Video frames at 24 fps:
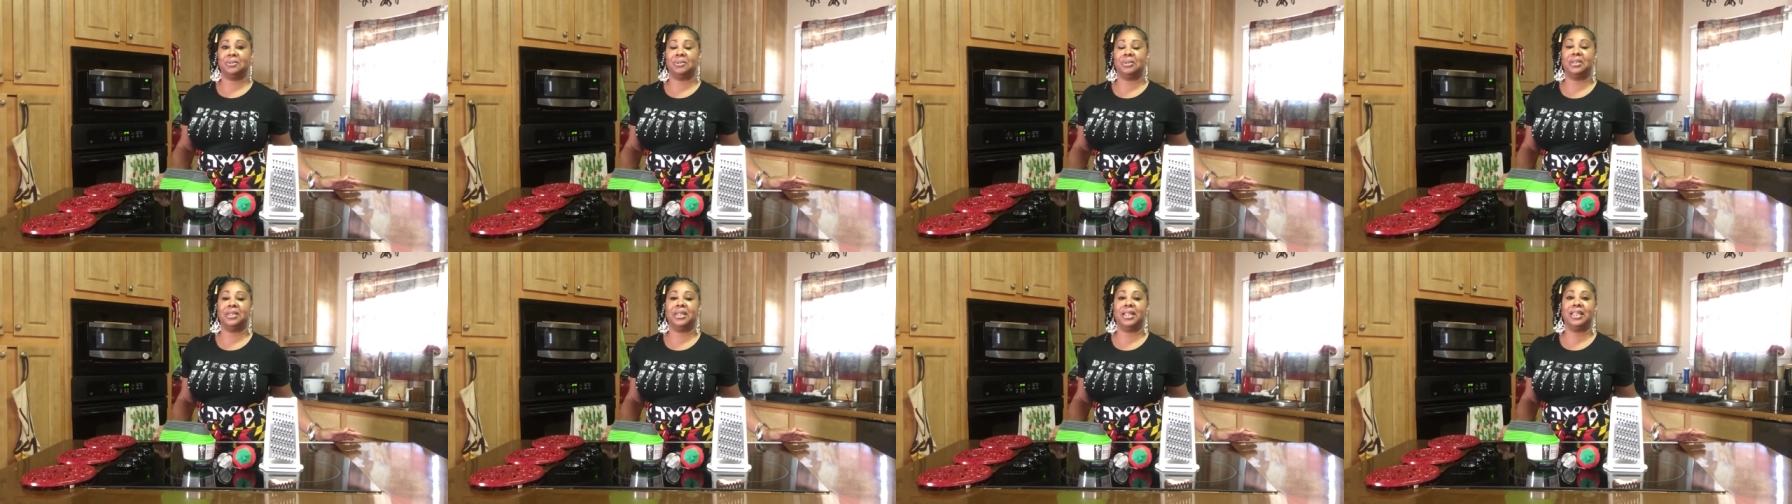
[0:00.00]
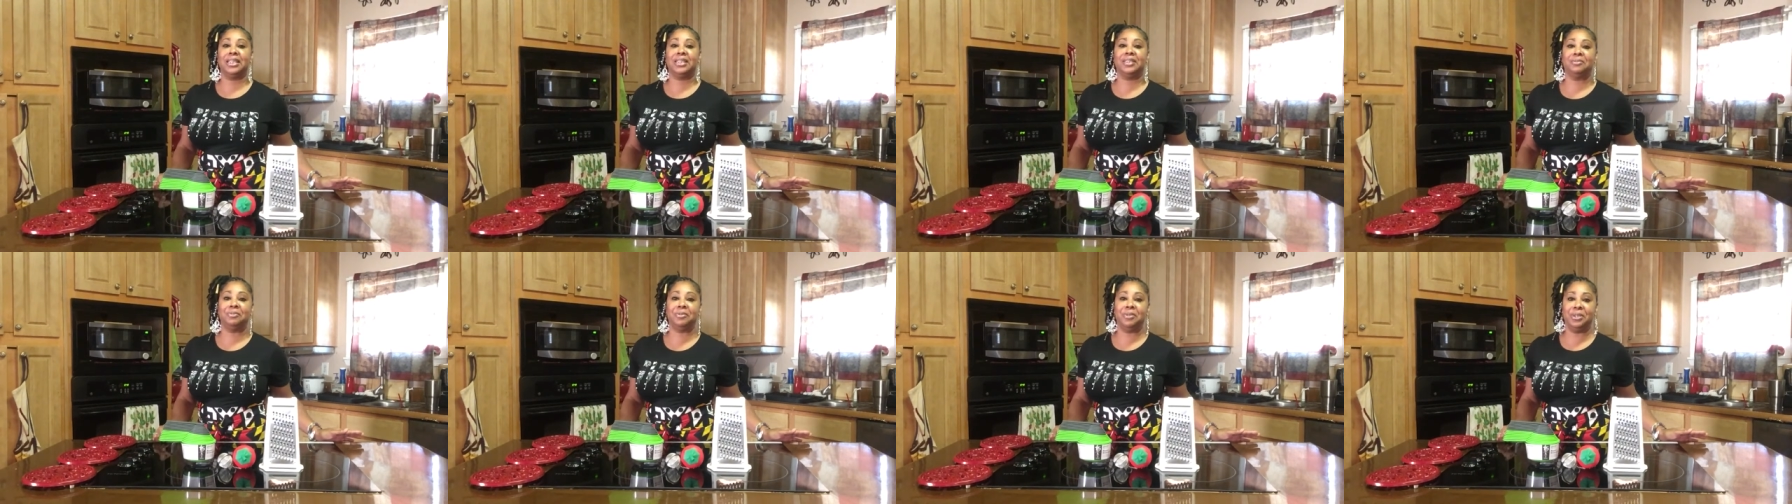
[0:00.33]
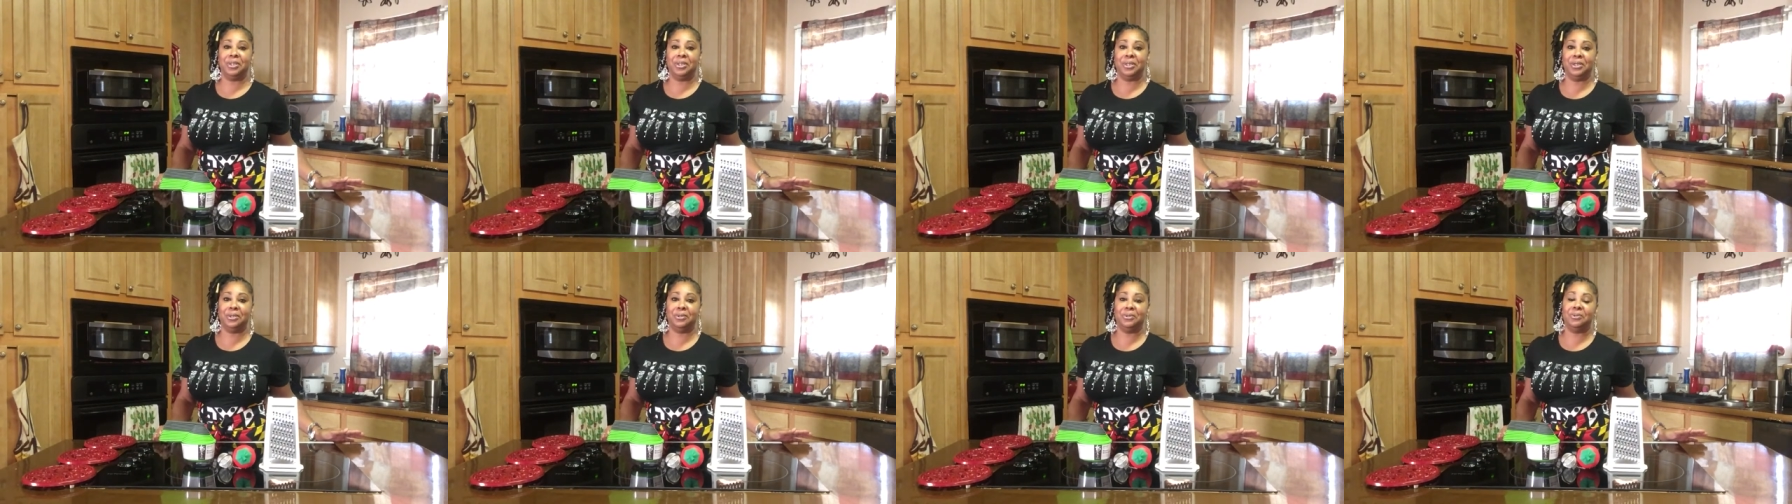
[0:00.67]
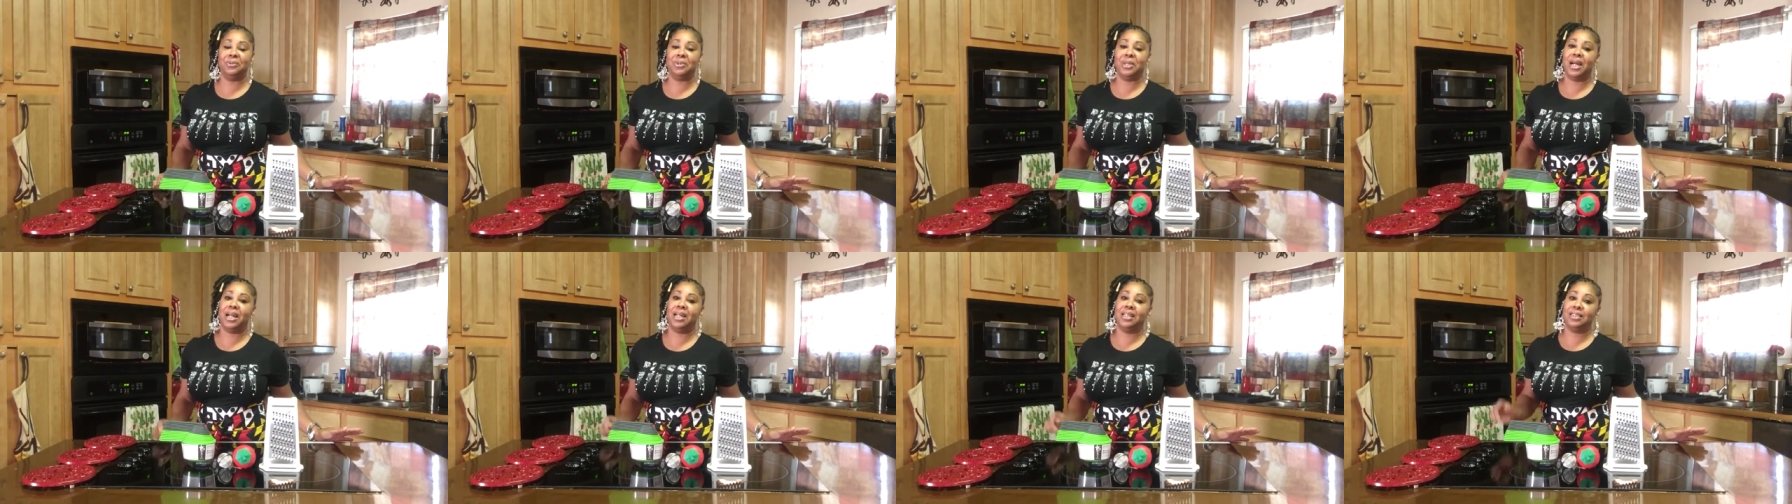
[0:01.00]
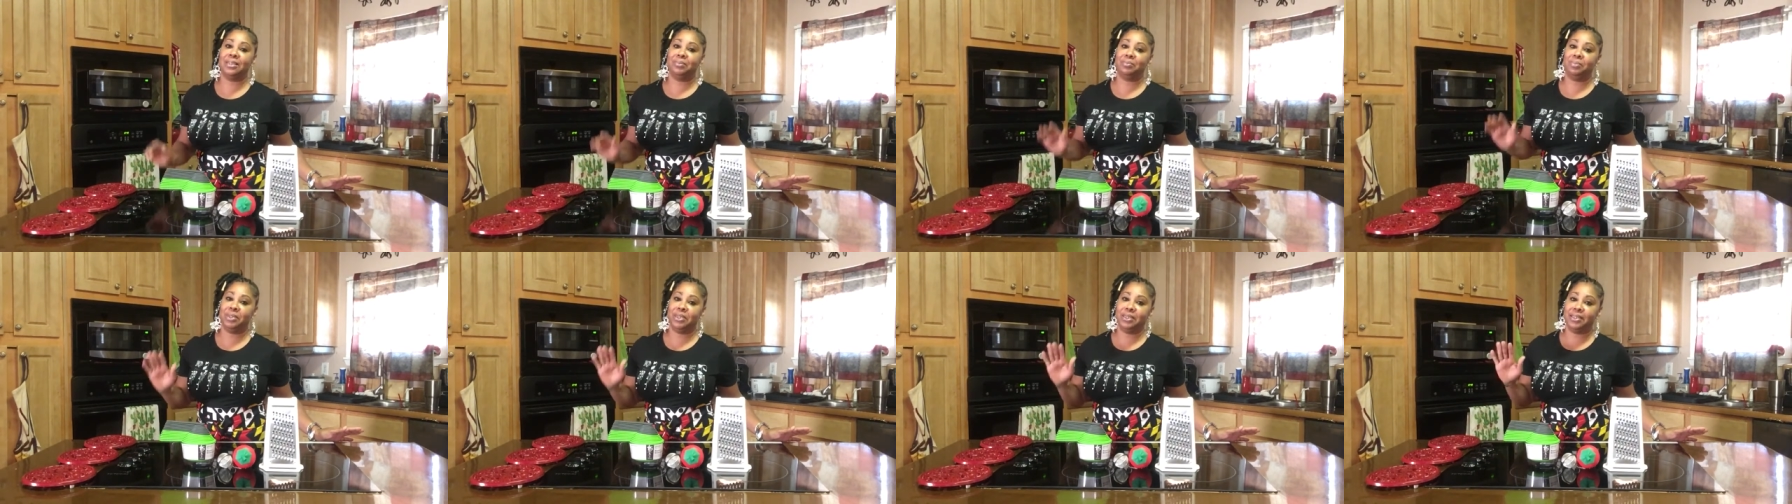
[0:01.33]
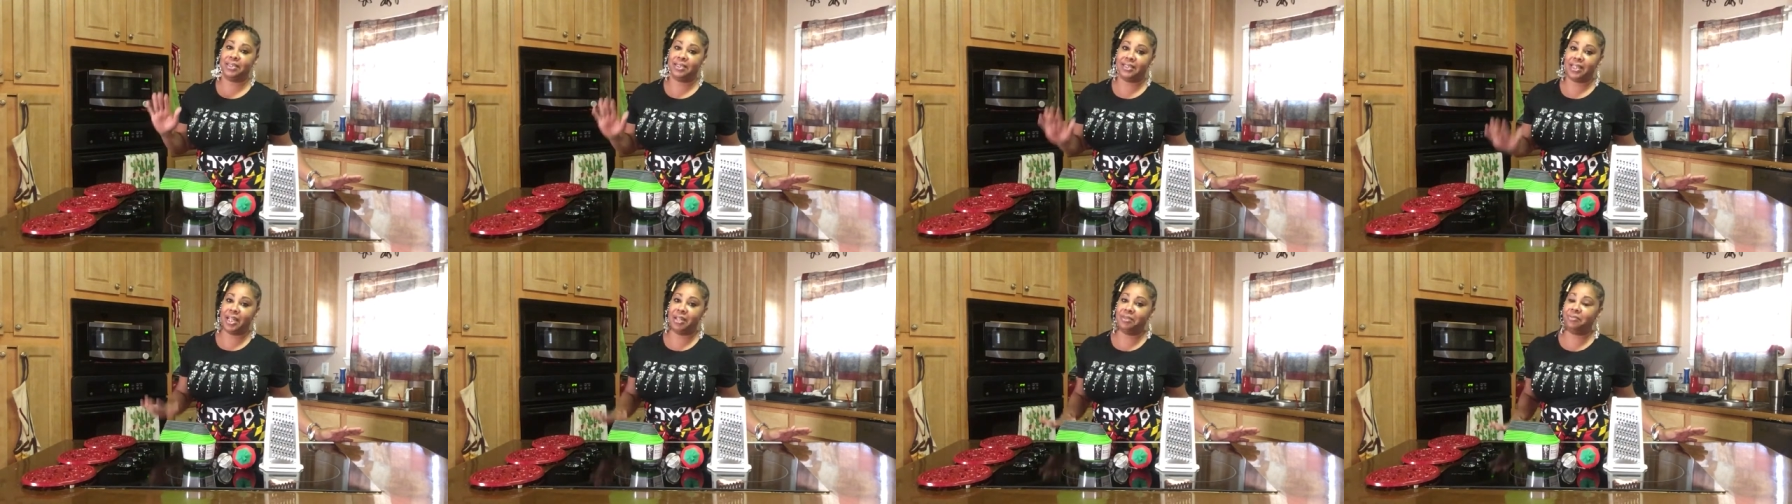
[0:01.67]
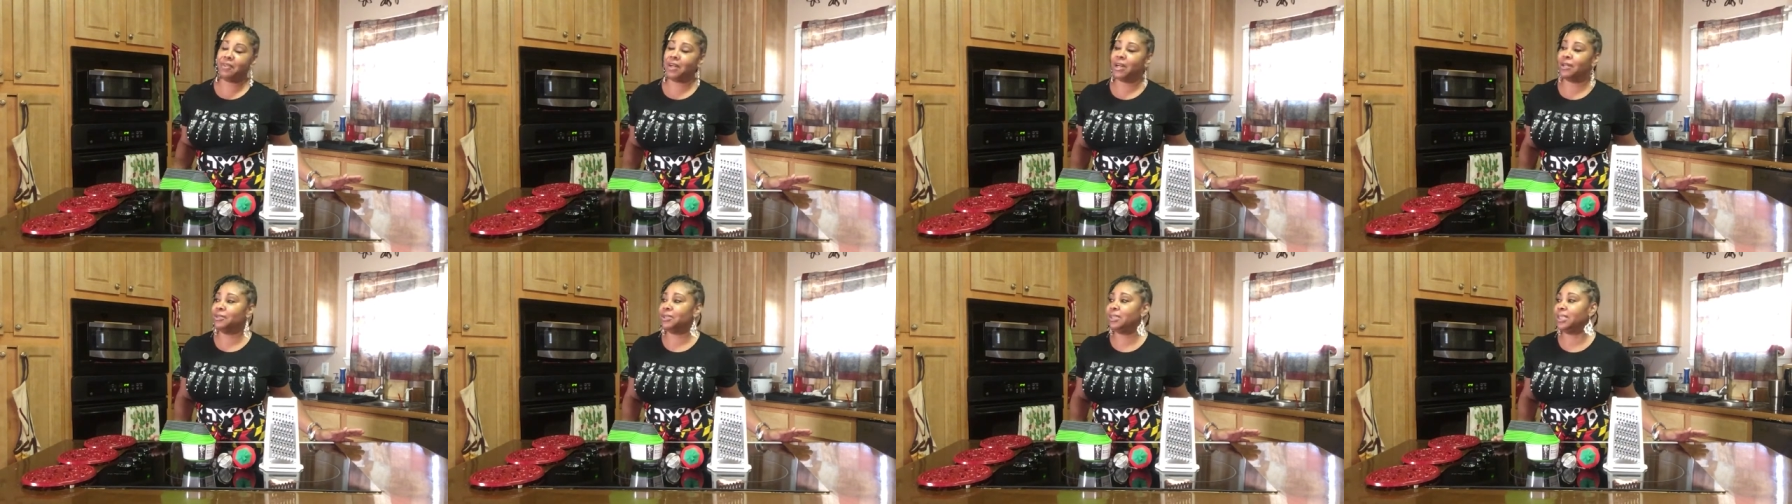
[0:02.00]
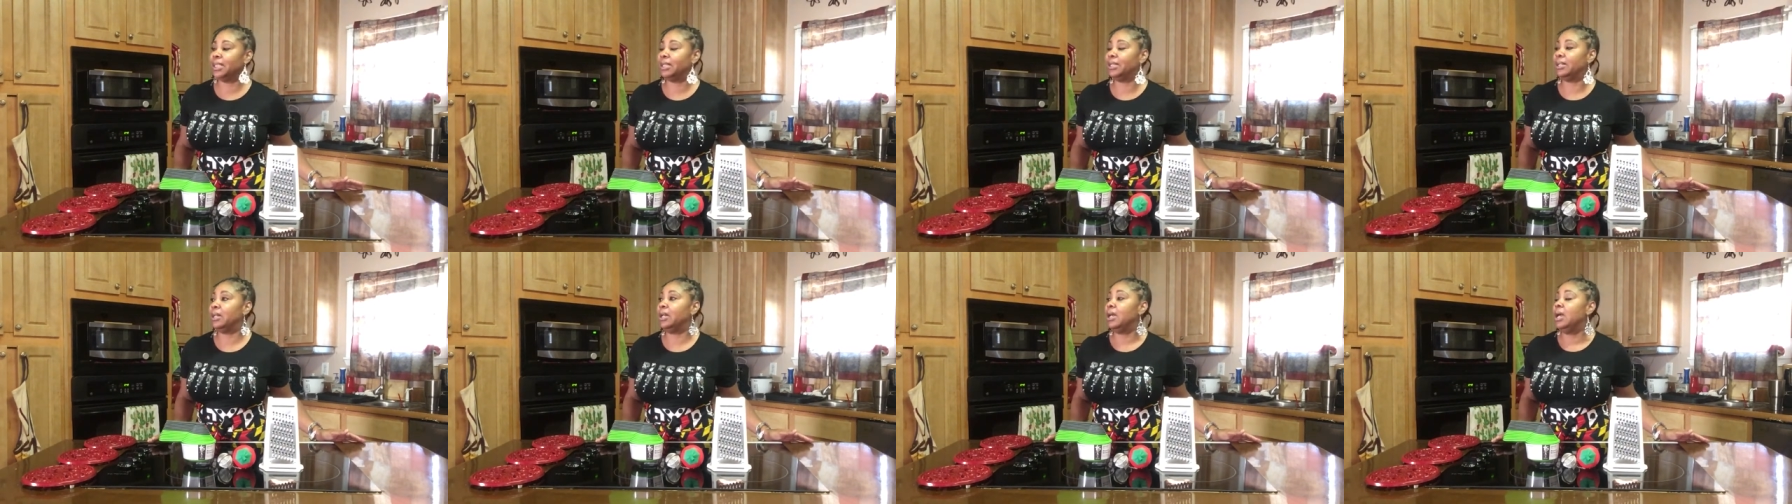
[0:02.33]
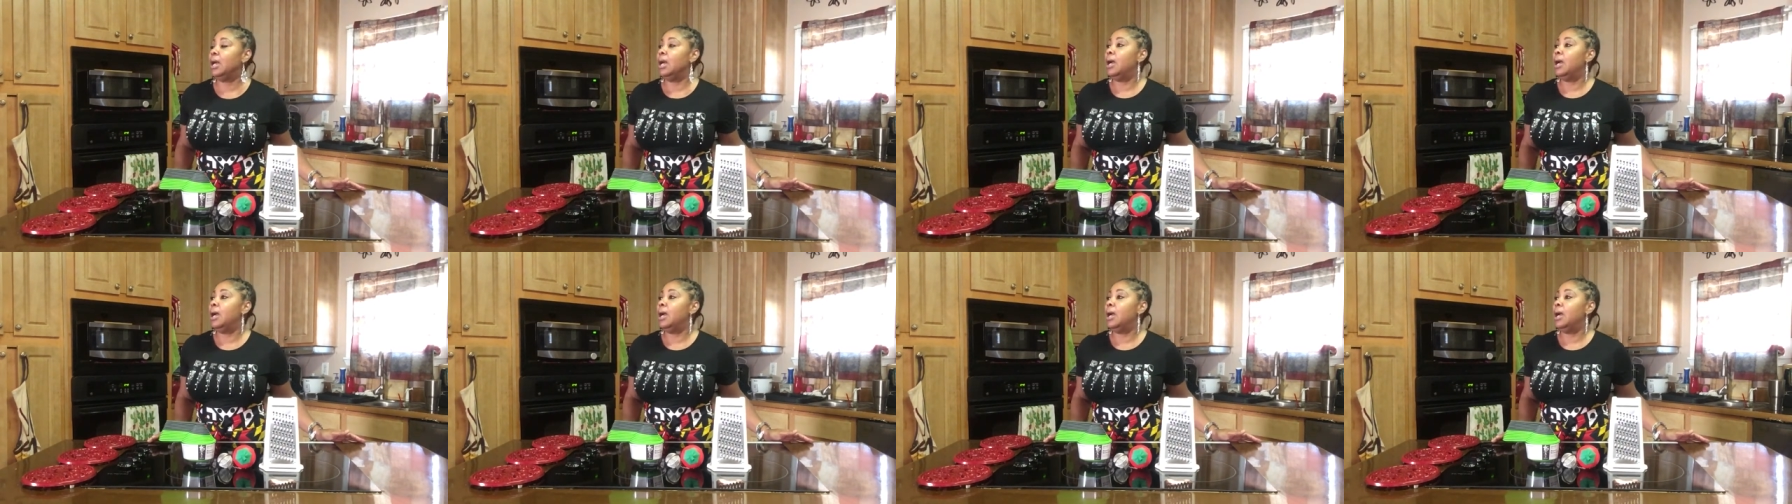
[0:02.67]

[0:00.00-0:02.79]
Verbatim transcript: on the next video you guys be safe out there